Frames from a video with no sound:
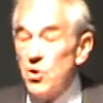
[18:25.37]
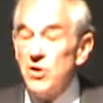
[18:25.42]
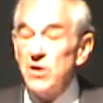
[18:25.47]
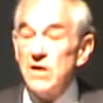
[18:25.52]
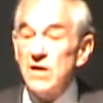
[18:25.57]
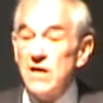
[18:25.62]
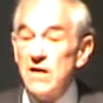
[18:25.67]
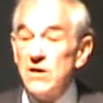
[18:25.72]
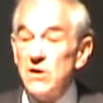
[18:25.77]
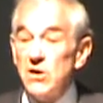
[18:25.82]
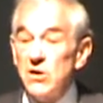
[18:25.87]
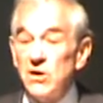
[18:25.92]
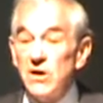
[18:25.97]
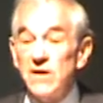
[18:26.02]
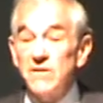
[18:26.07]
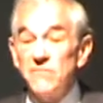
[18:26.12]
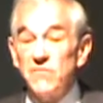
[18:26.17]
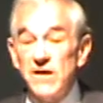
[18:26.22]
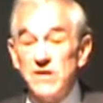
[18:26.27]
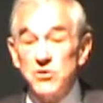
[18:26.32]
the
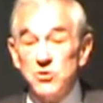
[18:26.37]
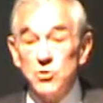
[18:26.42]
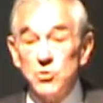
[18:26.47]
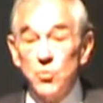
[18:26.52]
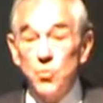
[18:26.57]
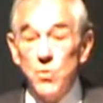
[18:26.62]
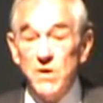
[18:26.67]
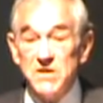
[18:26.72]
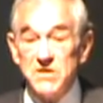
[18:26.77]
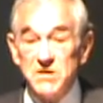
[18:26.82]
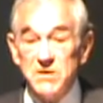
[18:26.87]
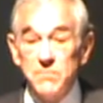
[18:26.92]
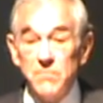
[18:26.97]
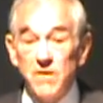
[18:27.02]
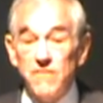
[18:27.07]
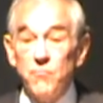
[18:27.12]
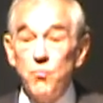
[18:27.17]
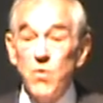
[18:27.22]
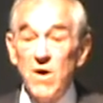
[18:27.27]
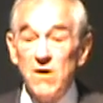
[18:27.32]
conventional wisdom
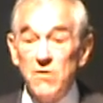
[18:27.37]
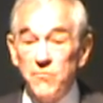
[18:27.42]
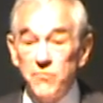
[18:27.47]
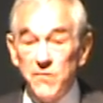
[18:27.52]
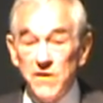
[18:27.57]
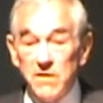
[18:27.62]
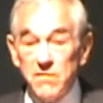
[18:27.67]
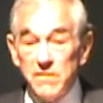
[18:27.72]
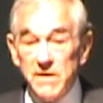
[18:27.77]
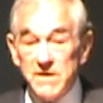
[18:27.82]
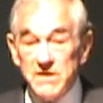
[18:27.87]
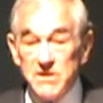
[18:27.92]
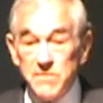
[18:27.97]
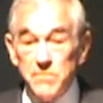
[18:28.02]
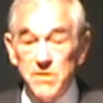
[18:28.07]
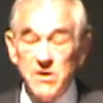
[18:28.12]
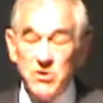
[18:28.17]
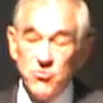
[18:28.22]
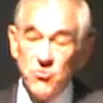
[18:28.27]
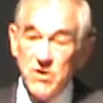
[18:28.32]
of welfarism
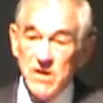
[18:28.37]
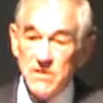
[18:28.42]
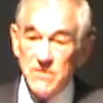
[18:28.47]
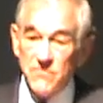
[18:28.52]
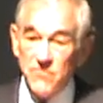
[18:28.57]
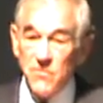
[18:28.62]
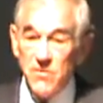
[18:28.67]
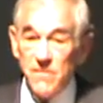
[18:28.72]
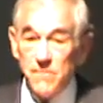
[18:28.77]
and transfer